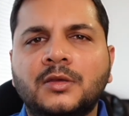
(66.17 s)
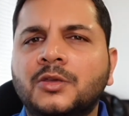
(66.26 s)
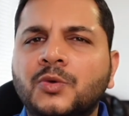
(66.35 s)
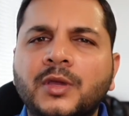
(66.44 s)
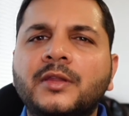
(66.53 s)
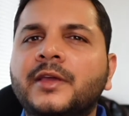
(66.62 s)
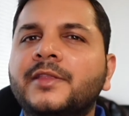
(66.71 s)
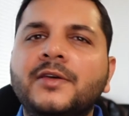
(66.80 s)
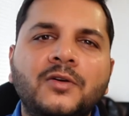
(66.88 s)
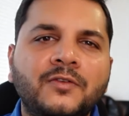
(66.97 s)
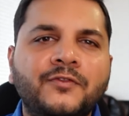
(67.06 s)
You can
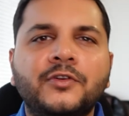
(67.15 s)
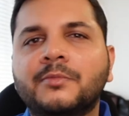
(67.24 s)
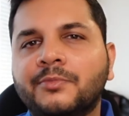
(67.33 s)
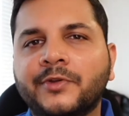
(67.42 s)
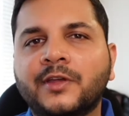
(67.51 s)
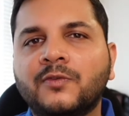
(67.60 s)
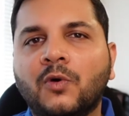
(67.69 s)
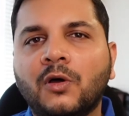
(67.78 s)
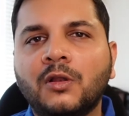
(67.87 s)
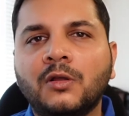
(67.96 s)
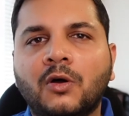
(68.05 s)
either go for a brick
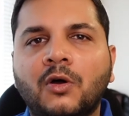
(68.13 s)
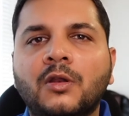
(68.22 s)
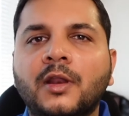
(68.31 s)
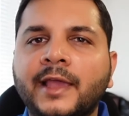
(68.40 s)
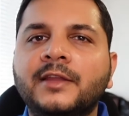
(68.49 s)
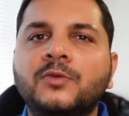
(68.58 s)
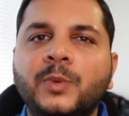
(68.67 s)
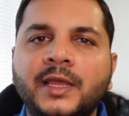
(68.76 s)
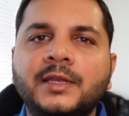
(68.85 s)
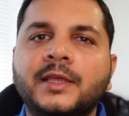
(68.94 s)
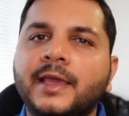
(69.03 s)
wall or
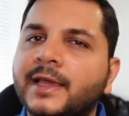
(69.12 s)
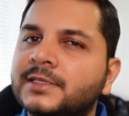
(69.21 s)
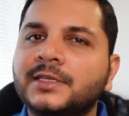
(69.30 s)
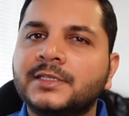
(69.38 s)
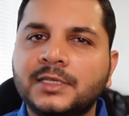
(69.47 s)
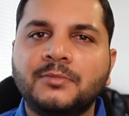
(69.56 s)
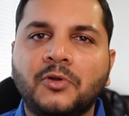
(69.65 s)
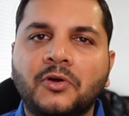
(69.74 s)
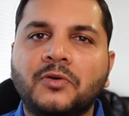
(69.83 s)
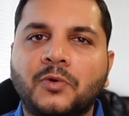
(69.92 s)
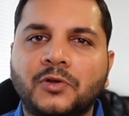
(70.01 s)
lightweight ACC
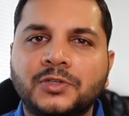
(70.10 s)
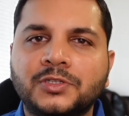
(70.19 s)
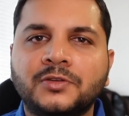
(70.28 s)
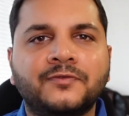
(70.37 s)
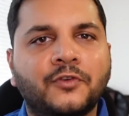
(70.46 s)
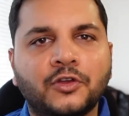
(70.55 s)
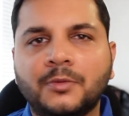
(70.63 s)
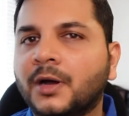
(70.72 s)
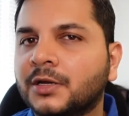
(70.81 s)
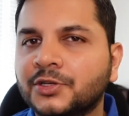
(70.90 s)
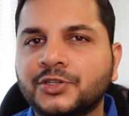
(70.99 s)
block walls for your
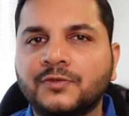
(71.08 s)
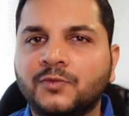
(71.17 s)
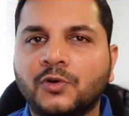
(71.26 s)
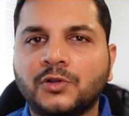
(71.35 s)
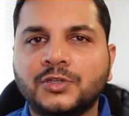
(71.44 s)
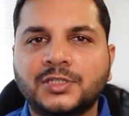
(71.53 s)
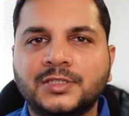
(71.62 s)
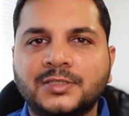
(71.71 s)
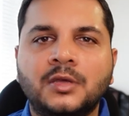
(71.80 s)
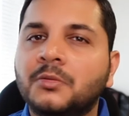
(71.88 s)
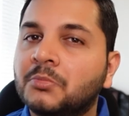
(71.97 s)
partition walls.
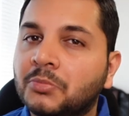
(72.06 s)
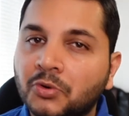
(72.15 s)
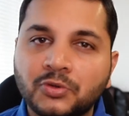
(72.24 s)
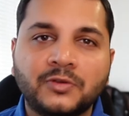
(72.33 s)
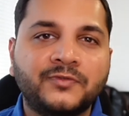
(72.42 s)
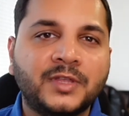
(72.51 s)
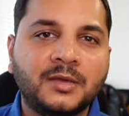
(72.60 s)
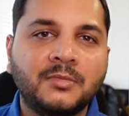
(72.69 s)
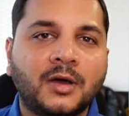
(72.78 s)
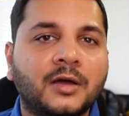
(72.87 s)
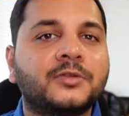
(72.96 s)
Both of
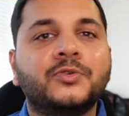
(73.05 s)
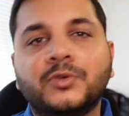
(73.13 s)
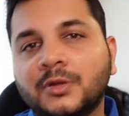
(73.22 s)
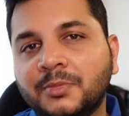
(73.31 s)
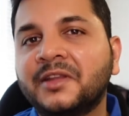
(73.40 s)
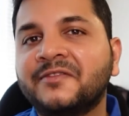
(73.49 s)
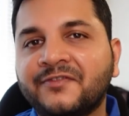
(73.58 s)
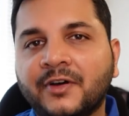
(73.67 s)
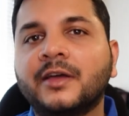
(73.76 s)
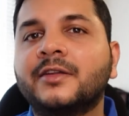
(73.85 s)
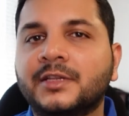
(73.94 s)
them are durable and
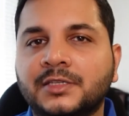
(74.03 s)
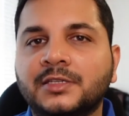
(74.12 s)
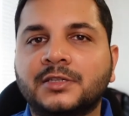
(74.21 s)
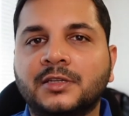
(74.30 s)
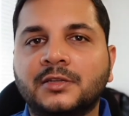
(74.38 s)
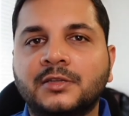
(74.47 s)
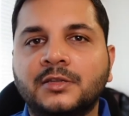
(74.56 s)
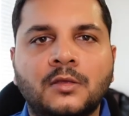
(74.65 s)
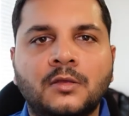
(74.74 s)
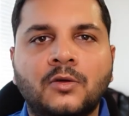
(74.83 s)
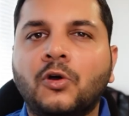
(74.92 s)
fire resistant.
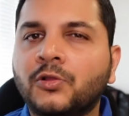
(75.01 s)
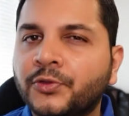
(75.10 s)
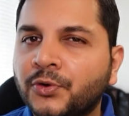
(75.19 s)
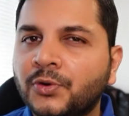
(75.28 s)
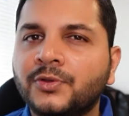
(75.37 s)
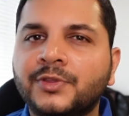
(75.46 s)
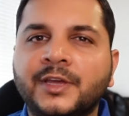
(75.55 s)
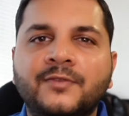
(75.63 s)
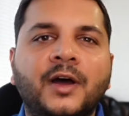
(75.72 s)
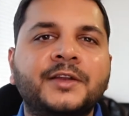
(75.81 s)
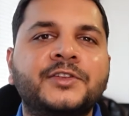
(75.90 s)
Although the
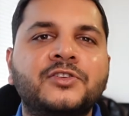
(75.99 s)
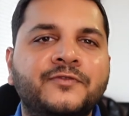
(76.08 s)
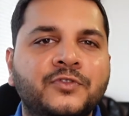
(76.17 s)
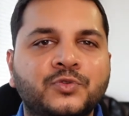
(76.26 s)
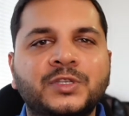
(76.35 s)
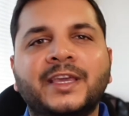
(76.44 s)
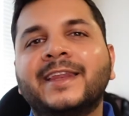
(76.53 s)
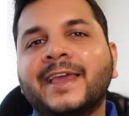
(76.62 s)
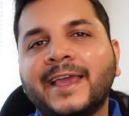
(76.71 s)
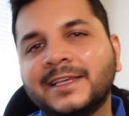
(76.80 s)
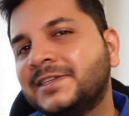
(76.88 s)
advantage of using an
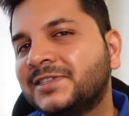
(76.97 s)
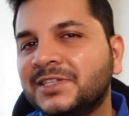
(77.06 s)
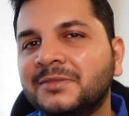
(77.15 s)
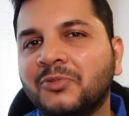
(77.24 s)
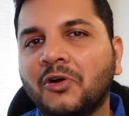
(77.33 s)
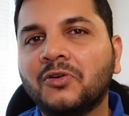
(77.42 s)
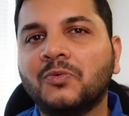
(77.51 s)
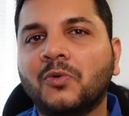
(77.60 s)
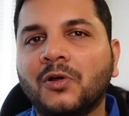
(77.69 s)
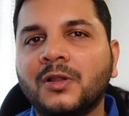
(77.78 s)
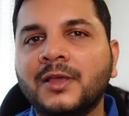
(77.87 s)
ACC block
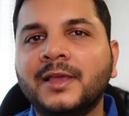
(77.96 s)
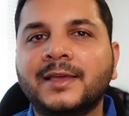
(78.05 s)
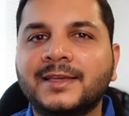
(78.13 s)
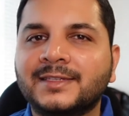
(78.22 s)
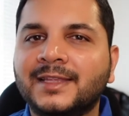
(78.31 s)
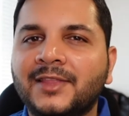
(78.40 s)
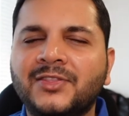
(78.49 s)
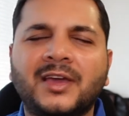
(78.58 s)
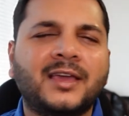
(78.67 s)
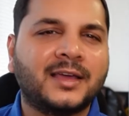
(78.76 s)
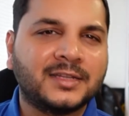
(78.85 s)
wall is that they
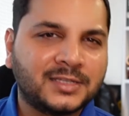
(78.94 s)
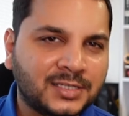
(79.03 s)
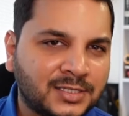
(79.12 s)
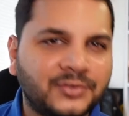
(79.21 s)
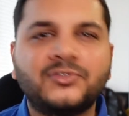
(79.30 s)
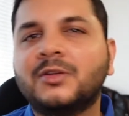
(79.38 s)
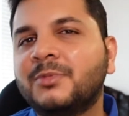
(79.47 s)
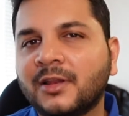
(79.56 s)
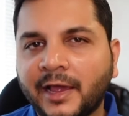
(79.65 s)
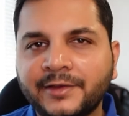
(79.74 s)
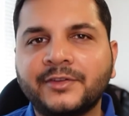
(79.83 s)
are considerably
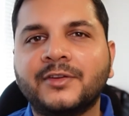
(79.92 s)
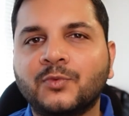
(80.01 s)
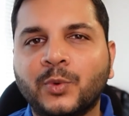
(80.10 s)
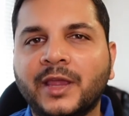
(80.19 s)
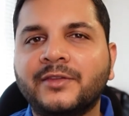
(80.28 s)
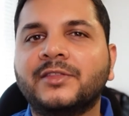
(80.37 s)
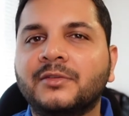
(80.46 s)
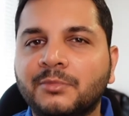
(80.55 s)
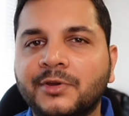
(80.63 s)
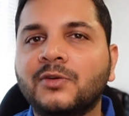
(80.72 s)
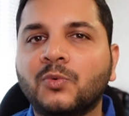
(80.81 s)
lighter in weight than the
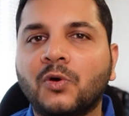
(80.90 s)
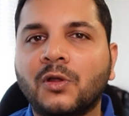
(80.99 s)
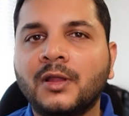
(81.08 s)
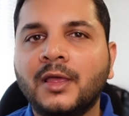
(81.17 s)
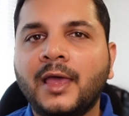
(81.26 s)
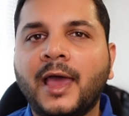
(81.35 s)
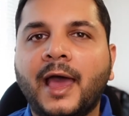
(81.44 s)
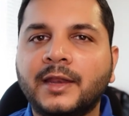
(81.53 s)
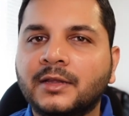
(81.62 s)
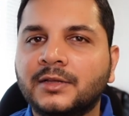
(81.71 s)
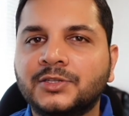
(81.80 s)
brick wall
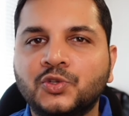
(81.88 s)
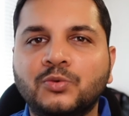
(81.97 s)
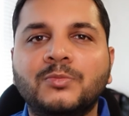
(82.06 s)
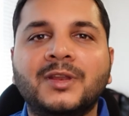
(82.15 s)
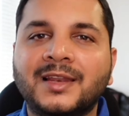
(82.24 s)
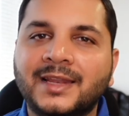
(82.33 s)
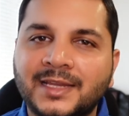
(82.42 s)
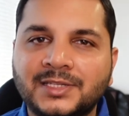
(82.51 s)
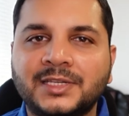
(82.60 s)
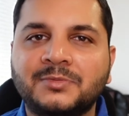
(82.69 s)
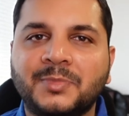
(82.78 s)
and consume
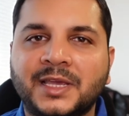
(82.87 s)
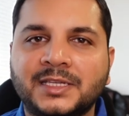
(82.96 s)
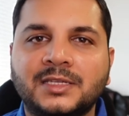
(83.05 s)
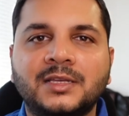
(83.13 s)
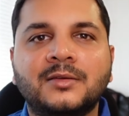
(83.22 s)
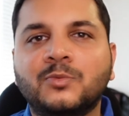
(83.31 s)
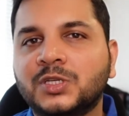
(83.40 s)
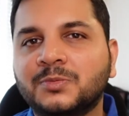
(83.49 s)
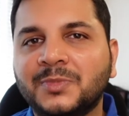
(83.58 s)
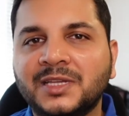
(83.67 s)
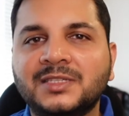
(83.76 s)
lesser space, which
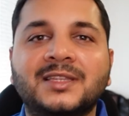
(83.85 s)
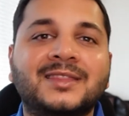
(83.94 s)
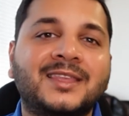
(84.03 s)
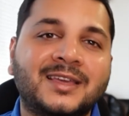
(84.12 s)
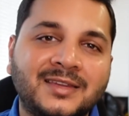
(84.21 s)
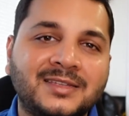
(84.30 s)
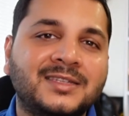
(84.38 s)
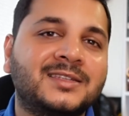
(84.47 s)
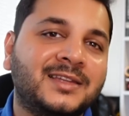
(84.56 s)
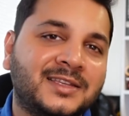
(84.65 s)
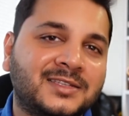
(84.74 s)
means the thickness
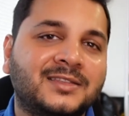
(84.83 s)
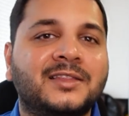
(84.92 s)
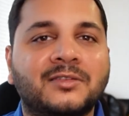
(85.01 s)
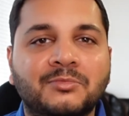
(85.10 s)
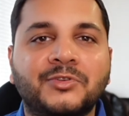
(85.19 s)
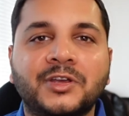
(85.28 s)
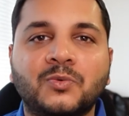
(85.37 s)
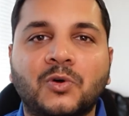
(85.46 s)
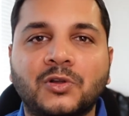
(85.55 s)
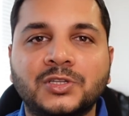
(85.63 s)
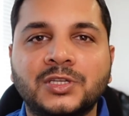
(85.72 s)
is lesser than the brick
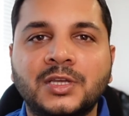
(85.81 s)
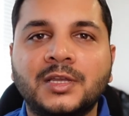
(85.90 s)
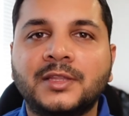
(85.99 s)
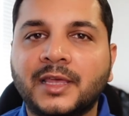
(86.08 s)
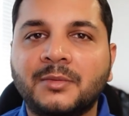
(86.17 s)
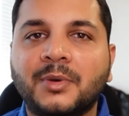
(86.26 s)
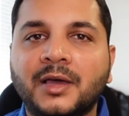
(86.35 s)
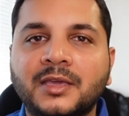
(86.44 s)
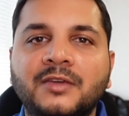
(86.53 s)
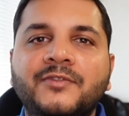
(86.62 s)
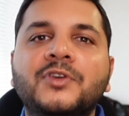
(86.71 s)
walls, thereby
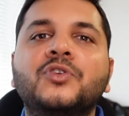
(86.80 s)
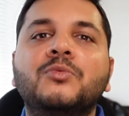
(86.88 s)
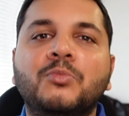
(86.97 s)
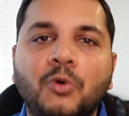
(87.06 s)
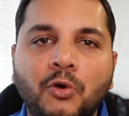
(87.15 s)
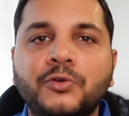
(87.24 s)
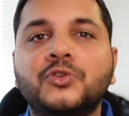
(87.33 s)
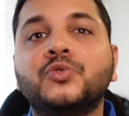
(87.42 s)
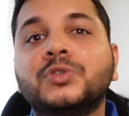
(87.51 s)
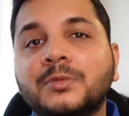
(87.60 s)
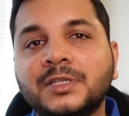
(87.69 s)
giving you more
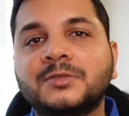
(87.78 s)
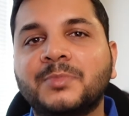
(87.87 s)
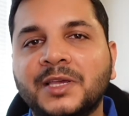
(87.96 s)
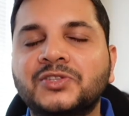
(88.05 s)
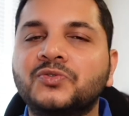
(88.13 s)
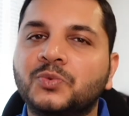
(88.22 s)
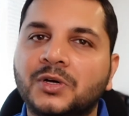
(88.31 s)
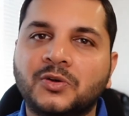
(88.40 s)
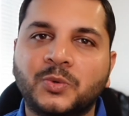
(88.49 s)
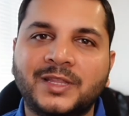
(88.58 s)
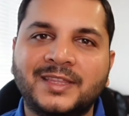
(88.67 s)
usable space to
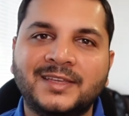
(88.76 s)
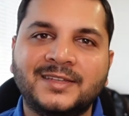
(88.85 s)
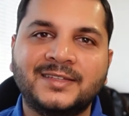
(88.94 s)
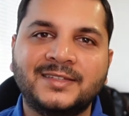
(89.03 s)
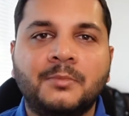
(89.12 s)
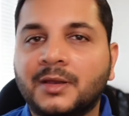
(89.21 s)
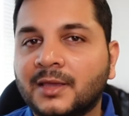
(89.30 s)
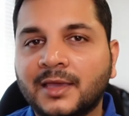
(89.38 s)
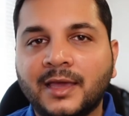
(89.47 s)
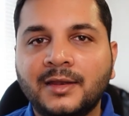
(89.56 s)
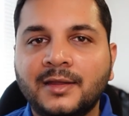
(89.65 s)
work with. But
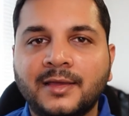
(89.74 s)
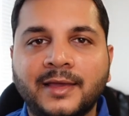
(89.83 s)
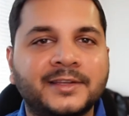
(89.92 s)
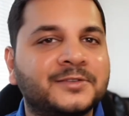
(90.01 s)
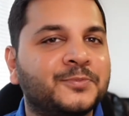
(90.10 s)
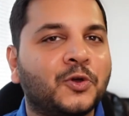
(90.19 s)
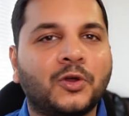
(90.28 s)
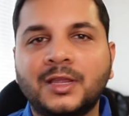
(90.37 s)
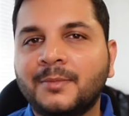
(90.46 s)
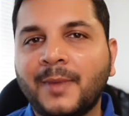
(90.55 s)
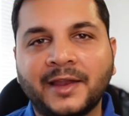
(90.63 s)
again, it is purely
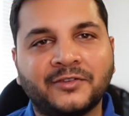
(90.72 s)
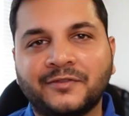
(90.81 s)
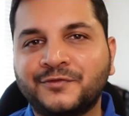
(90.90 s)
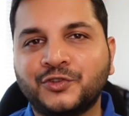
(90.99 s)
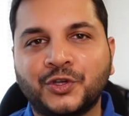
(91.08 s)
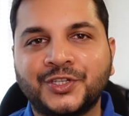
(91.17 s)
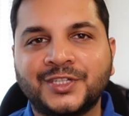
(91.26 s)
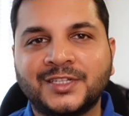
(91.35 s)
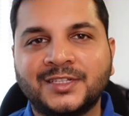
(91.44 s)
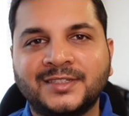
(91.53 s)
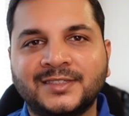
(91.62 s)
a matter of choice.
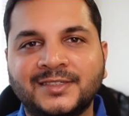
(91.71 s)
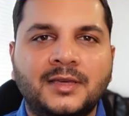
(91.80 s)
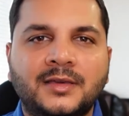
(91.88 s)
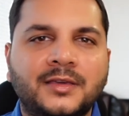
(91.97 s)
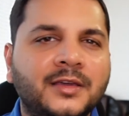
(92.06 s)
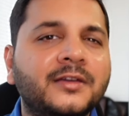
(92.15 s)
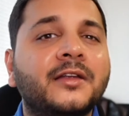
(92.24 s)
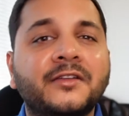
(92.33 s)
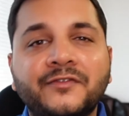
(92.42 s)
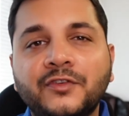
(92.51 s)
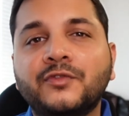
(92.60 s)
Here are
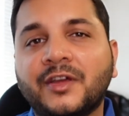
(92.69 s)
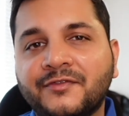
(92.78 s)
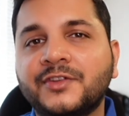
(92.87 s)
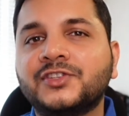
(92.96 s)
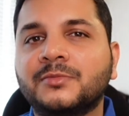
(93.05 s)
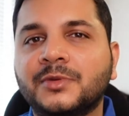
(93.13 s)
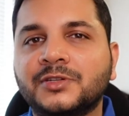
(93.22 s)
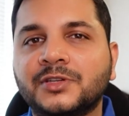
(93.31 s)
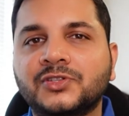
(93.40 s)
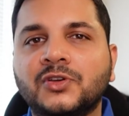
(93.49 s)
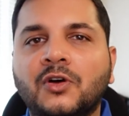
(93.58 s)
a few reference
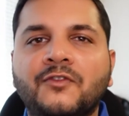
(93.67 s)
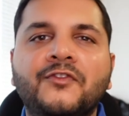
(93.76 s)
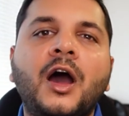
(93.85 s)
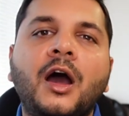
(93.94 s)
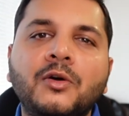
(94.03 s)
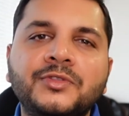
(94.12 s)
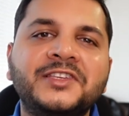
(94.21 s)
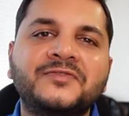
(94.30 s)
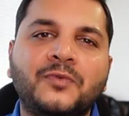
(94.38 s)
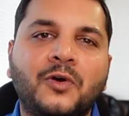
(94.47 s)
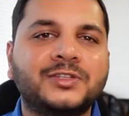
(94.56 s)
images of how
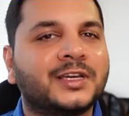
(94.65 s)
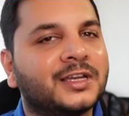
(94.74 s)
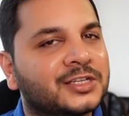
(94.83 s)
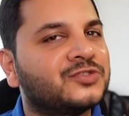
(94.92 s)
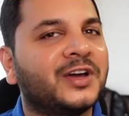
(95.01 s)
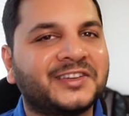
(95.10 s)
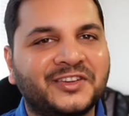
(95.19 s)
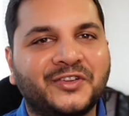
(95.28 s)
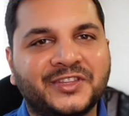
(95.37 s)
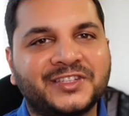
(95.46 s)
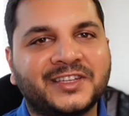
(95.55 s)
these walls are constructed
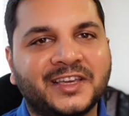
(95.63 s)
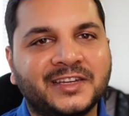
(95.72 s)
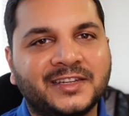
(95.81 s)
on the site.